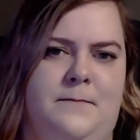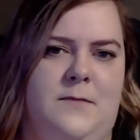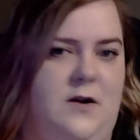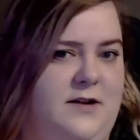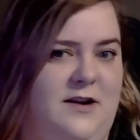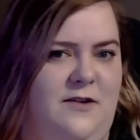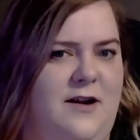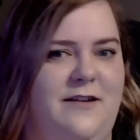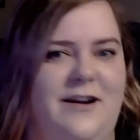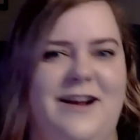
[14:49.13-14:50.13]
content
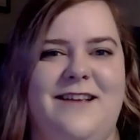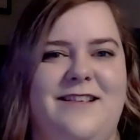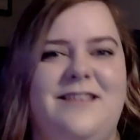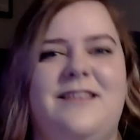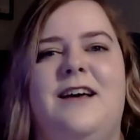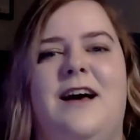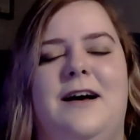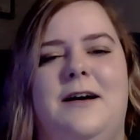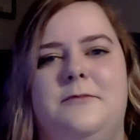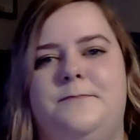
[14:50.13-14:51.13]
creator, I guess.
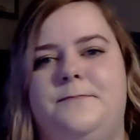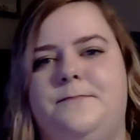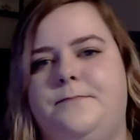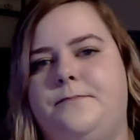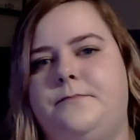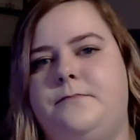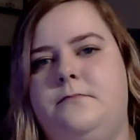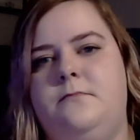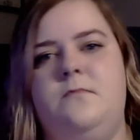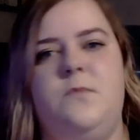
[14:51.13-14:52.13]
Go
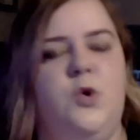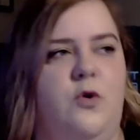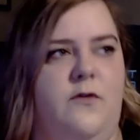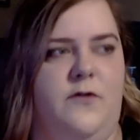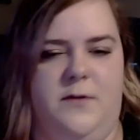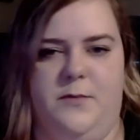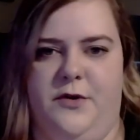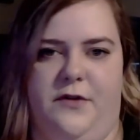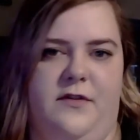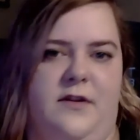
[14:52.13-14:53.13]
over the
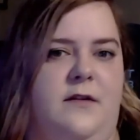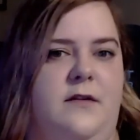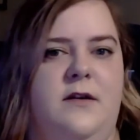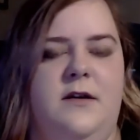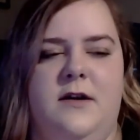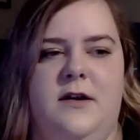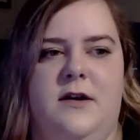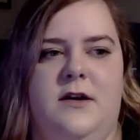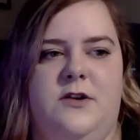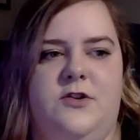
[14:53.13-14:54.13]
books and
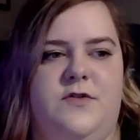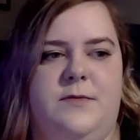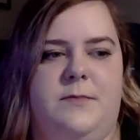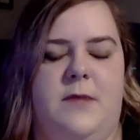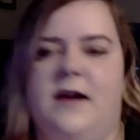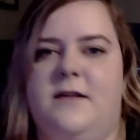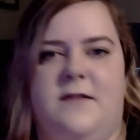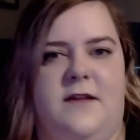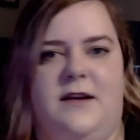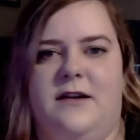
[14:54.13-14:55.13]
just
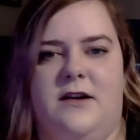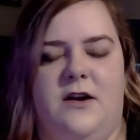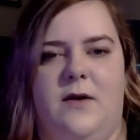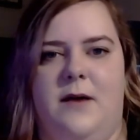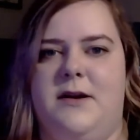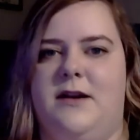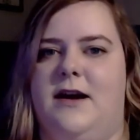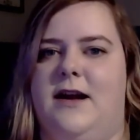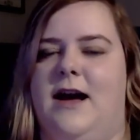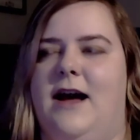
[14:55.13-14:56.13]
anything, I mean,
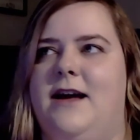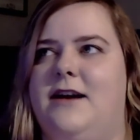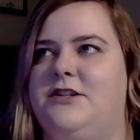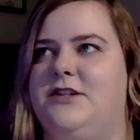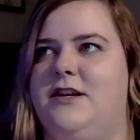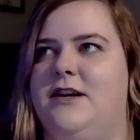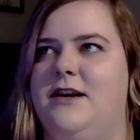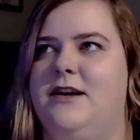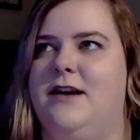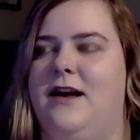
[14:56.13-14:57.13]
I actually
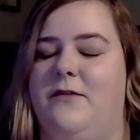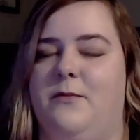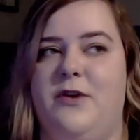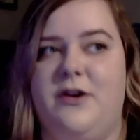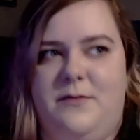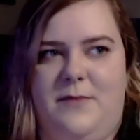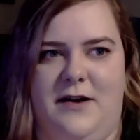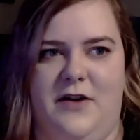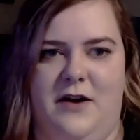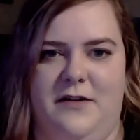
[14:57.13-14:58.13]
have a pretty good amount
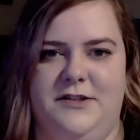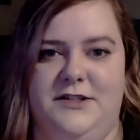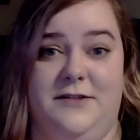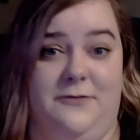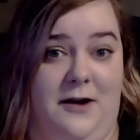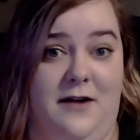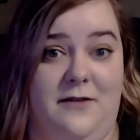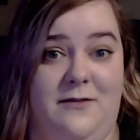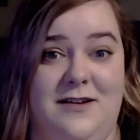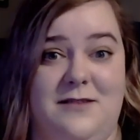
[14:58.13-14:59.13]
of knowledge in the
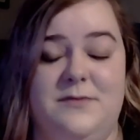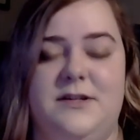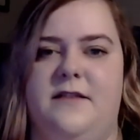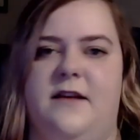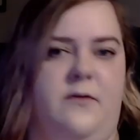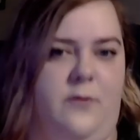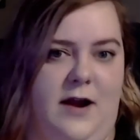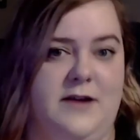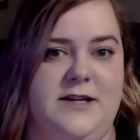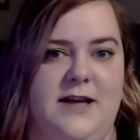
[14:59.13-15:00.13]
Forgotten Realms, as that's where
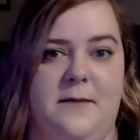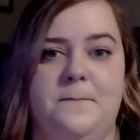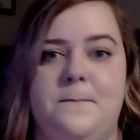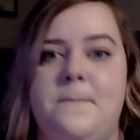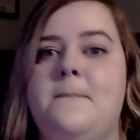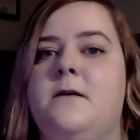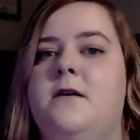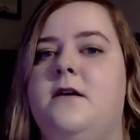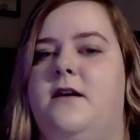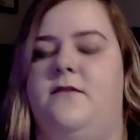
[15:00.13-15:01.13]
I DM.
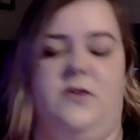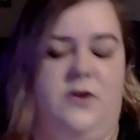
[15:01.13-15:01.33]
If you